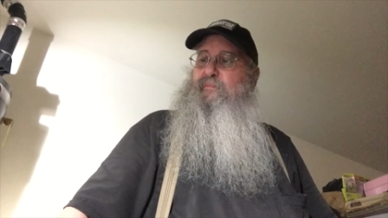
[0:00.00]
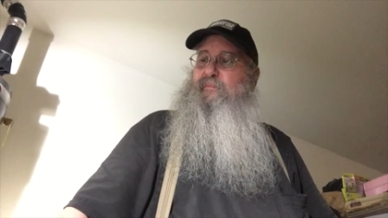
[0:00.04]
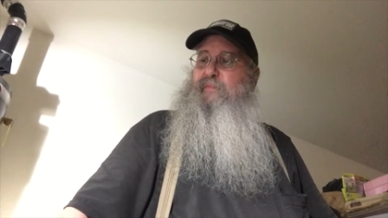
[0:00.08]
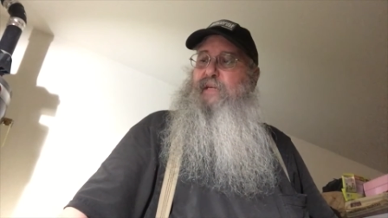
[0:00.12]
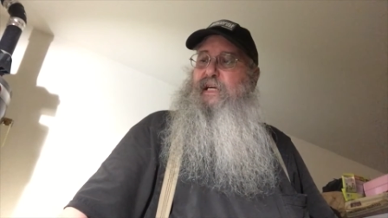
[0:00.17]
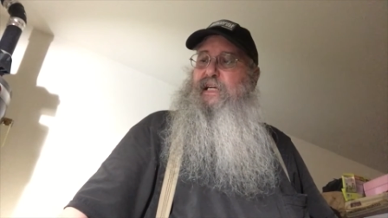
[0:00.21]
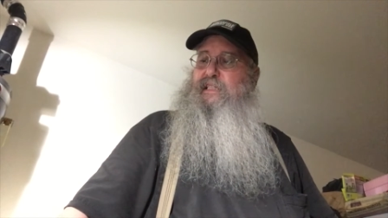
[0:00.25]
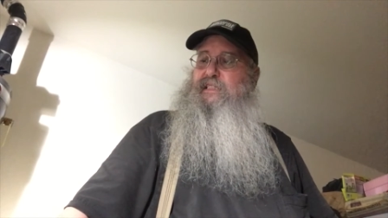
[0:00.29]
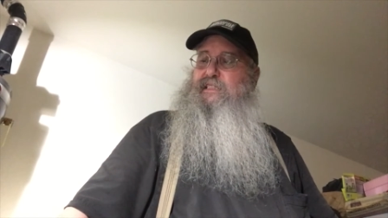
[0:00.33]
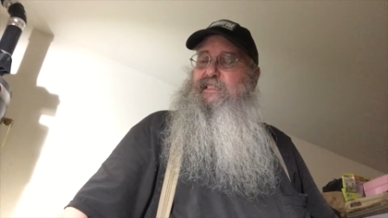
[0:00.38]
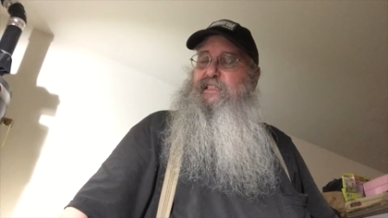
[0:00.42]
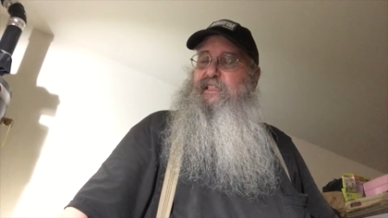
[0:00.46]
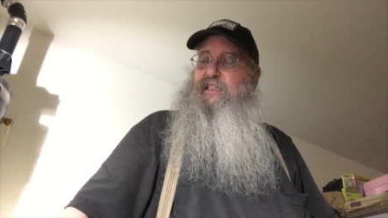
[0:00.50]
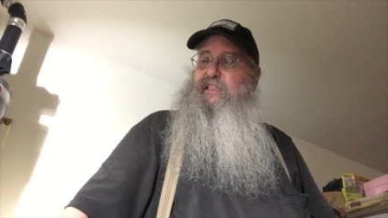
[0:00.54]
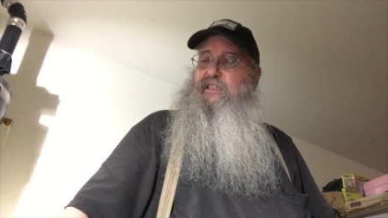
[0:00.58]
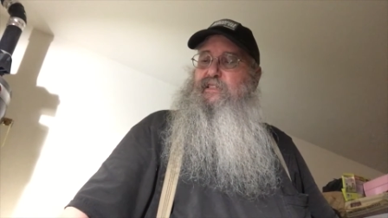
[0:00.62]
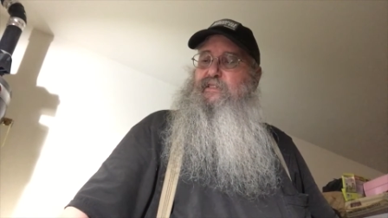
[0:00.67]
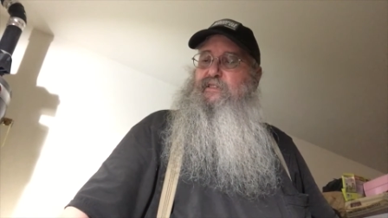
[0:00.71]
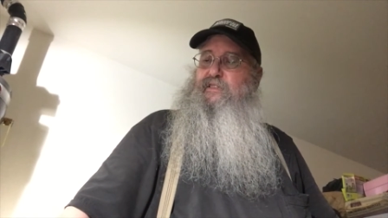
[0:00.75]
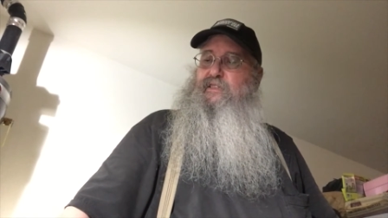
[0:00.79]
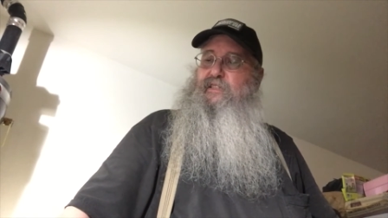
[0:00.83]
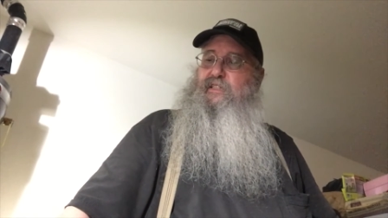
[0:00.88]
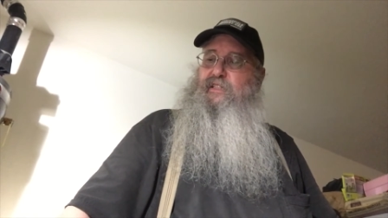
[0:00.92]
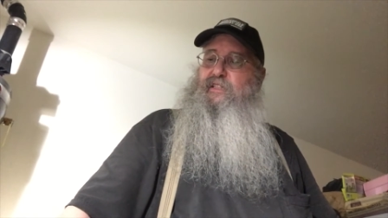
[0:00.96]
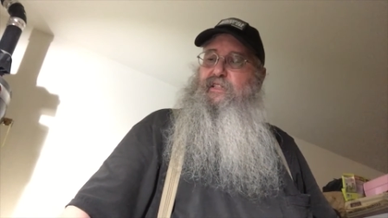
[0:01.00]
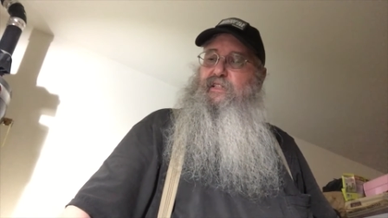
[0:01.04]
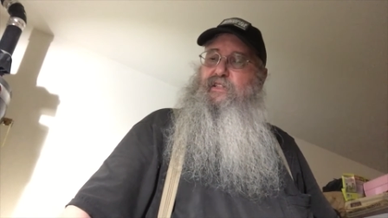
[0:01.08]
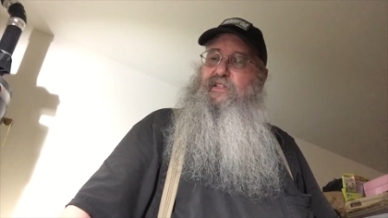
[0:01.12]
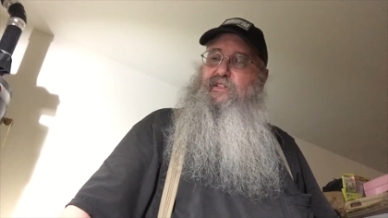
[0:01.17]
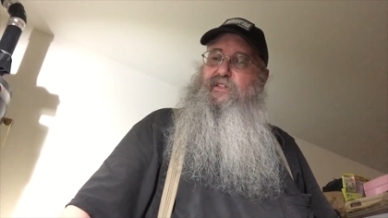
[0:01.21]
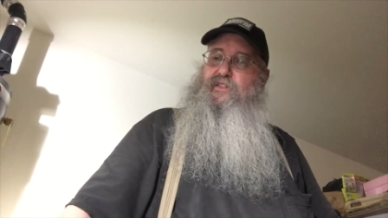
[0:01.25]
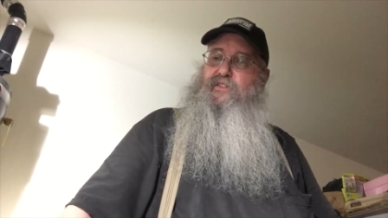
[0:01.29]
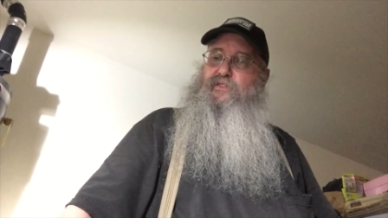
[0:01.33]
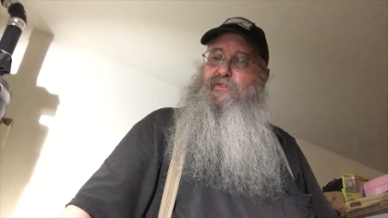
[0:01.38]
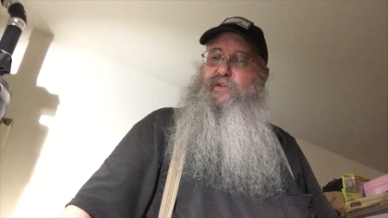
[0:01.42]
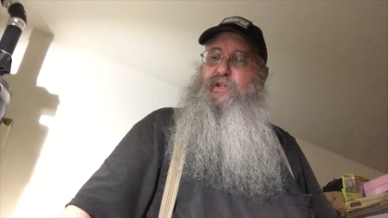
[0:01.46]
about 6
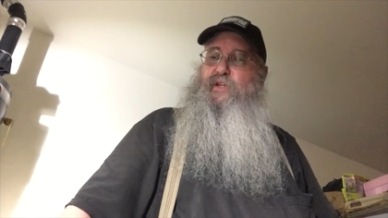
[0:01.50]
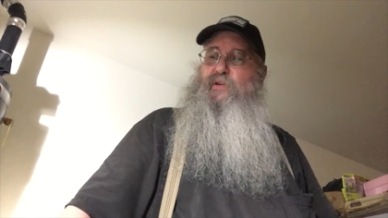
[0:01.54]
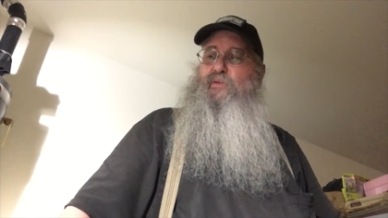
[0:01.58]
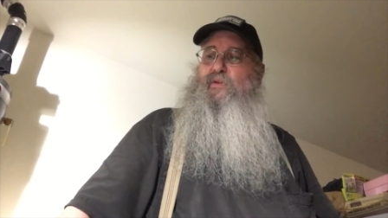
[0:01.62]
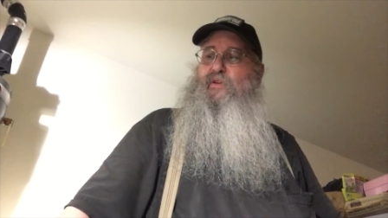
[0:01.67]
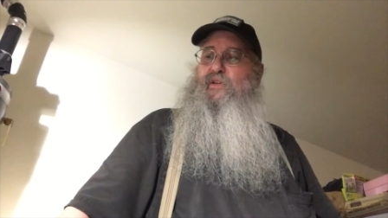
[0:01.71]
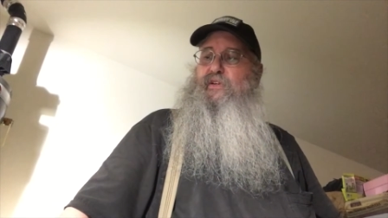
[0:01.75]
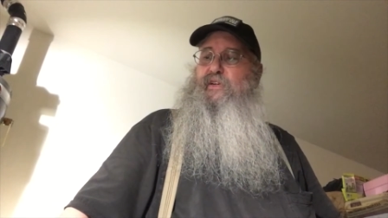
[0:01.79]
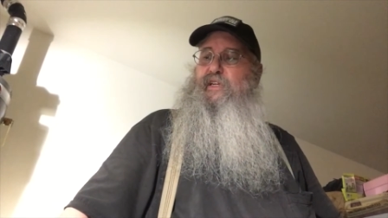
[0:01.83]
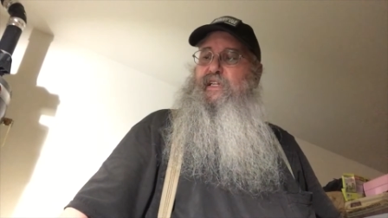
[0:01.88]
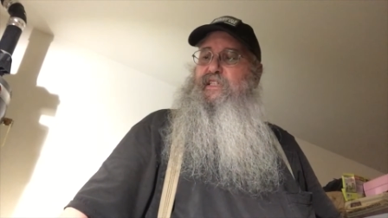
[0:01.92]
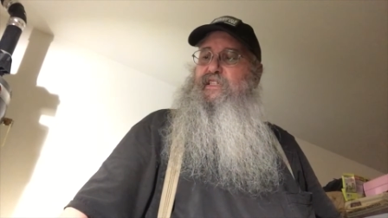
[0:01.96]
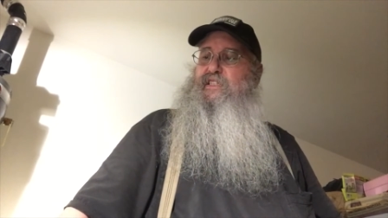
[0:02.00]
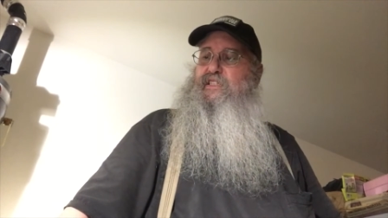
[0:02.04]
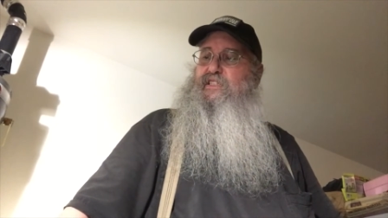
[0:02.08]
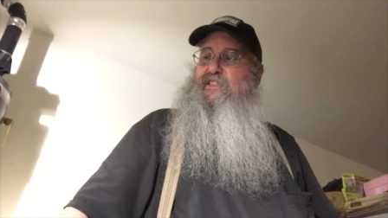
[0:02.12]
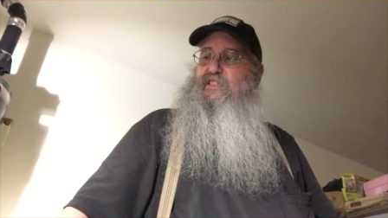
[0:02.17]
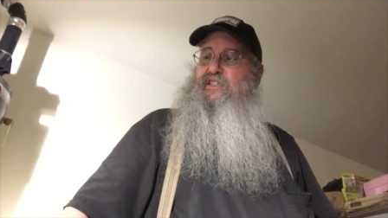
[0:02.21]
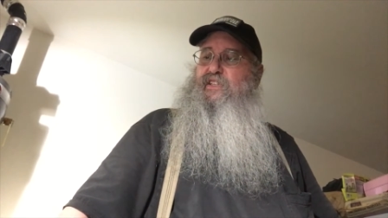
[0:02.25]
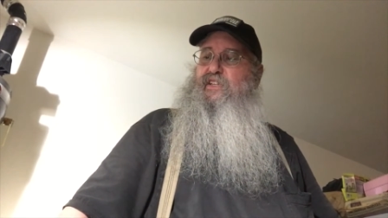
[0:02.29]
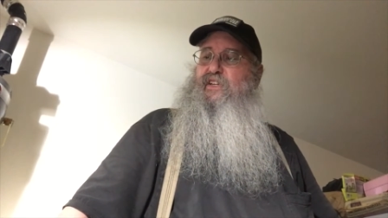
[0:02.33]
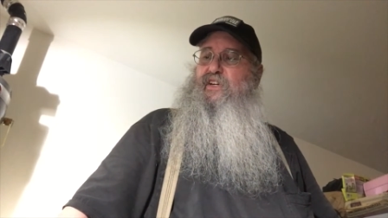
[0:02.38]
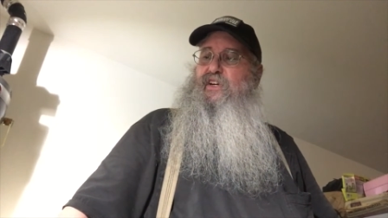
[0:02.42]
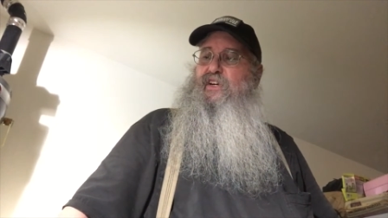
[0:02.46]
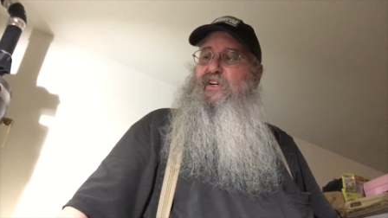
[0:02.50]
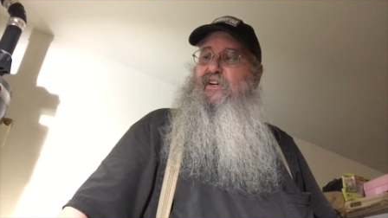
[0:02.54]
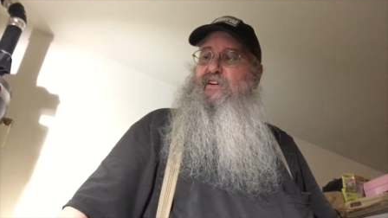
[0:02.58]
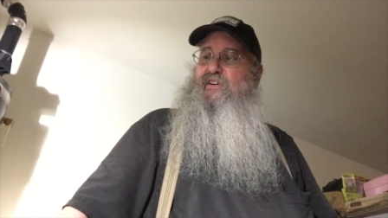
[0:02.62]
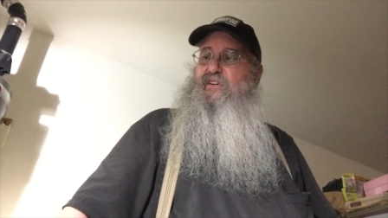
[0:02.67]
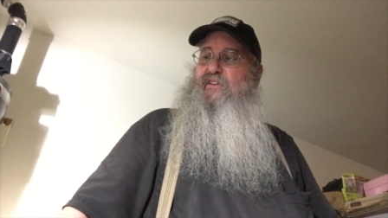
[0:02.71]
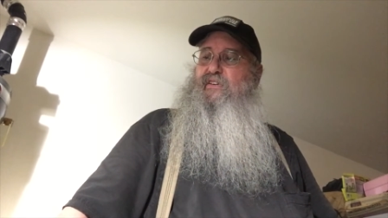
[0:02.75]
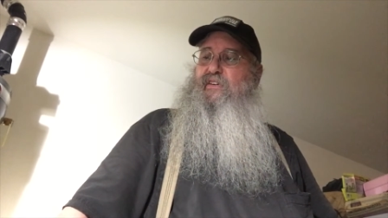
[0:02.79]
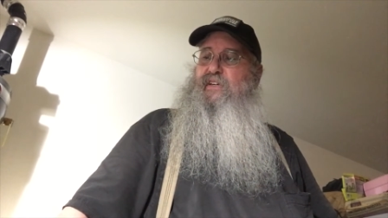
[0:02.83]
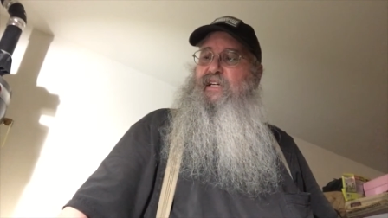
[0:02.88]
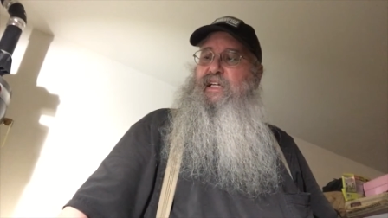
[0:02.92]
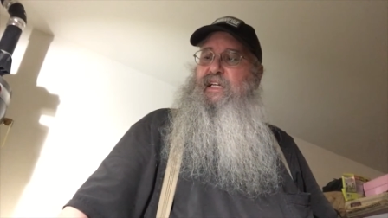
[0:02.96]
3/4 inches
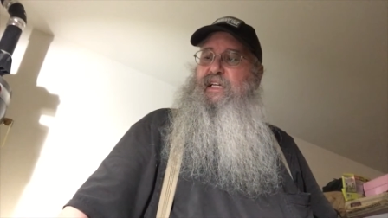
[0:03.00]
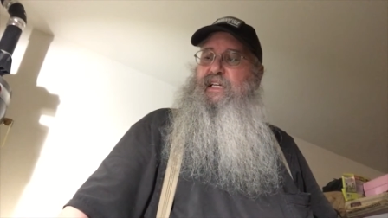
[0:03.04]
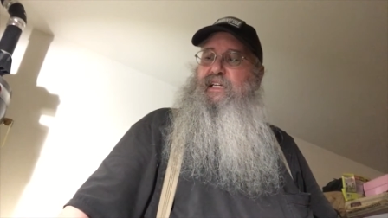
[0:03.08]
long,